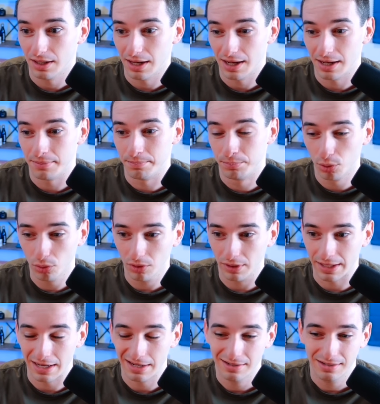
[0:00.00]
a
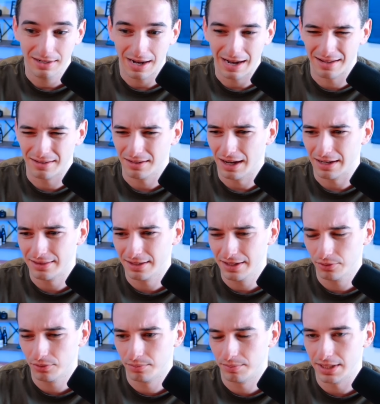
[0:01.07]
Boolean, I think
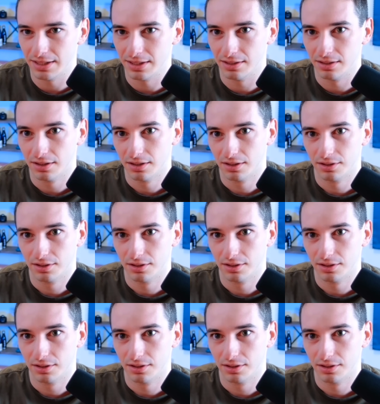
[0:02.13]
it would be